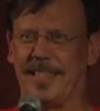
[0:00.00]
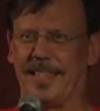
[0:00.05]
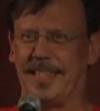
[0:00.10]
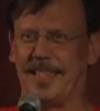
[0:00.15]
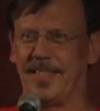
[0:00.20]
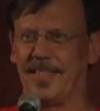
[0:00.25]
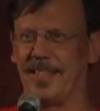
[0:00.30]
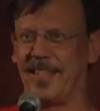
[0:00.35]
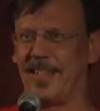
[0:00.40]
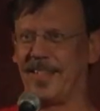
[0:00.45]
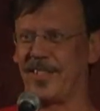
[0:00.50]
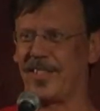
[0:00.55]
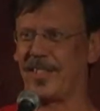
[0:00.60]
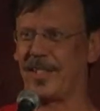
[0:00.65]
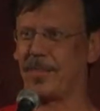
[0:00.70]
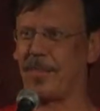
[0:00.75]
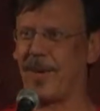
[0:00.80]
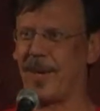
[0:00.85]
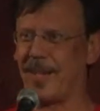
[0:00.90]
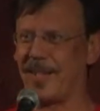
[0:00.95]
those little
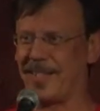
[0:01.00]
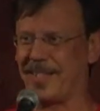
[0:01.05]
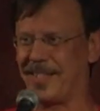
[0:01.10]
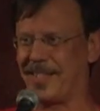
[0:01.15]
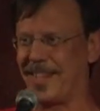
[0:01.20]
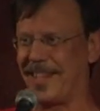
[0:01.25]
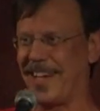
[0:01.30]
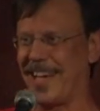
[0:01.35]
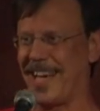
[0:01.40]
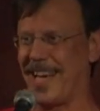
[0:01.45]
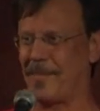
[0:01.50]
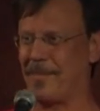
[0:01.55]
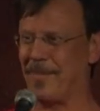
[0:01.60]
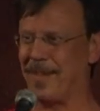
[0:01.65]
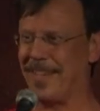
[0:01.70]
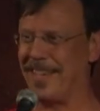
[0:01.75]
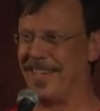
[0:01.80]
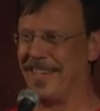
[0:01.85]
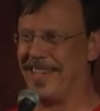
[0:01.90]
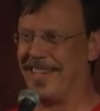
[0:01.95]
sparks start
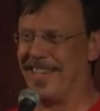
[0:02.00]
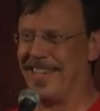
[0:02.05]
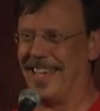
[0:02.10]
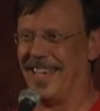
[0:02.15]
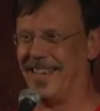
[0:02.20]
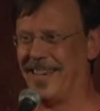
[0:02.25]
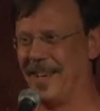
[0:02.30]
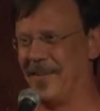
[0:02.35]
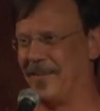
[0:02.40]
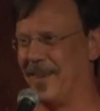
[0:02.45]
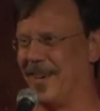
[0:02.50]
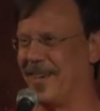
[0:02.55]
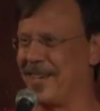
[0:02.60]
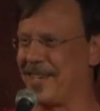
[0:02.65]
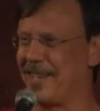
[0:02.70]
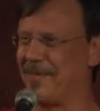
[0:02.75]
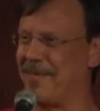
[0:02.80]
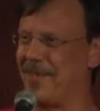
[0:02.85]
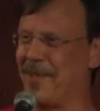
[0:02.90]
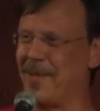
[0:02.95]
happening. And then we're
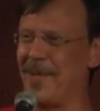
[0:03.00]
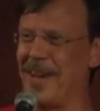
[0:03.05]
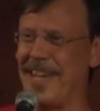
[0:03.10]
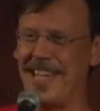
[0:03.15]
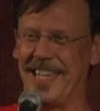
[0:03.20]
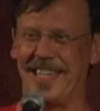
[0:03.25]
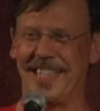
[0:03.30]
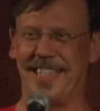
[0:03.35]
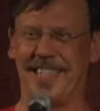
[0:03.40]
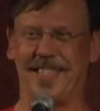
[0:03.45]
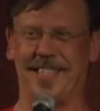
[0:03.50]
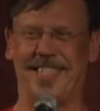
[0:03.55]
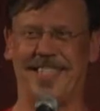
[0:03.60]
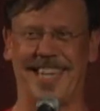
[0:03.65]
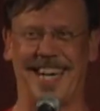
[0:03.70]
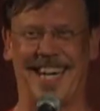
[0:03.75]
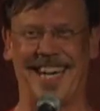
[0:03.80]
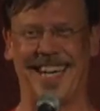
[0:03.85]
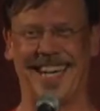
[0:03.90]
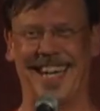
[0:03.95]
looking for a way to ditch
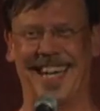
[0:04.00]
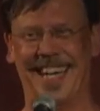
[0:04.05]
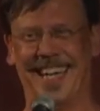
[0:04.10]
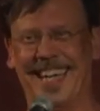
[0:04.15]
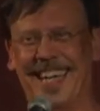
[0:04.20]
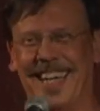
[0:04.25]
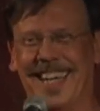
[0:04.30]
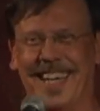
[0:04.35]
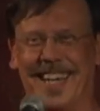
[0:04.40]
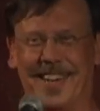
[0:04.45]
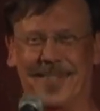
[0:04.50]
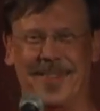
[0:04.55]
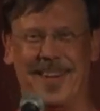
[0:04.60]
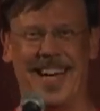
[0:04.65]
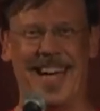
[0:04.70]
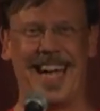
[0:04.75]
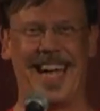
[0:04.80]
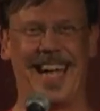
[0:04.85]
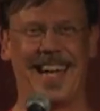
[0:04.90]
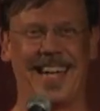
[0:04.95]
John. And we're
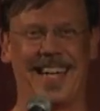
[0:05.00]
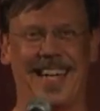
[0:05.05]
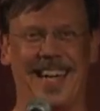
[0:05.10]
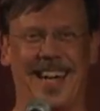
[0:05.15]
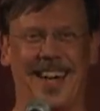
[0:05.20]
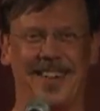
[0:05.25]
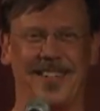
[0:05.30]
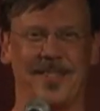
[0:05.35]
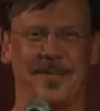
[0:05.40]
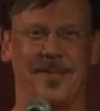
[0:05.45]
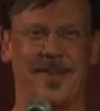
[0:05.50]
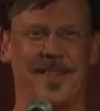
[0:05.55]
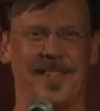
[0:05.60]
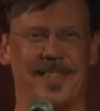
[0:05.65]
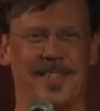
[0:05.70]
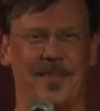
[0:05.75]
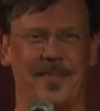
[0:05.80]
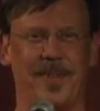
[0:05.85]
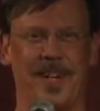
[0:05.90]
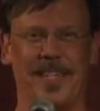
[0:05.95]
hanging out, and we're
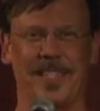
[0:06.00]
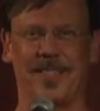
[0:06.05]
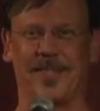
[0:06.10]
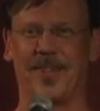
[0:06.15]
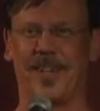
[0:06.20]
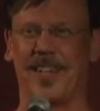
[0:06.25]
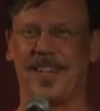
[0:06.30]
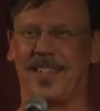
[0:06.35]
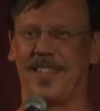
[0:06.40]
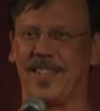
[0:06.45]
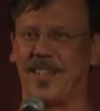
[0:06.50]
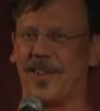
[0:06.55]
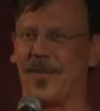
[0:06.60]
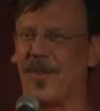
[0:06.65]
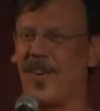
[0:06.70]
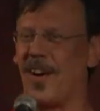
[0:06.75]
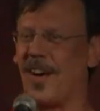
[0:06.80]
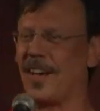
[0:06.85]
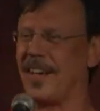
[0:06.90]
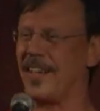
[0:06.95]
at the restaurant at the
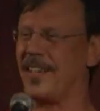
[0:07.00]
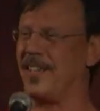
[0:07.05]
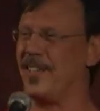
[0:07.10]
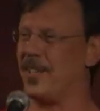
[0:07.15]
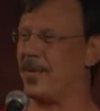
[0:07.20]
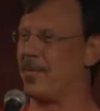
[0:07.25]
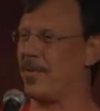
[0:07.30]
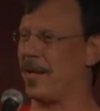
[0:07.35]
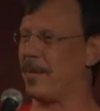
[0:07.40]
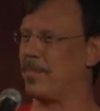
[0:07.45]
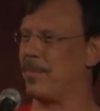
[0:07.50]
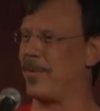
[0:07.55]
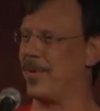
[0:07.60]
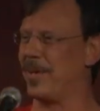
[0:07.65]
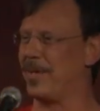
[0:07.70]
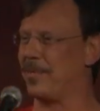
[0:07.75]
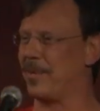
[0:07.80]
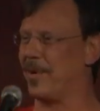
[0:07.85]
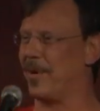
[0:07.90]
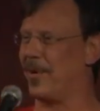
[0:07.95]
Grog in
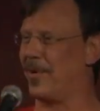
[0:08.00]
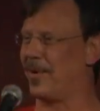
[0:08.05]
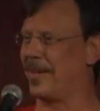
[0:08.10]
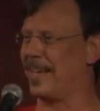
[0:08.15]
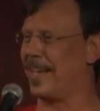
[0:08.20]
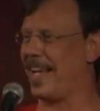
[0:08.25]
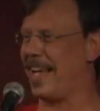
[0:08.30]
Newburyport, and we're holding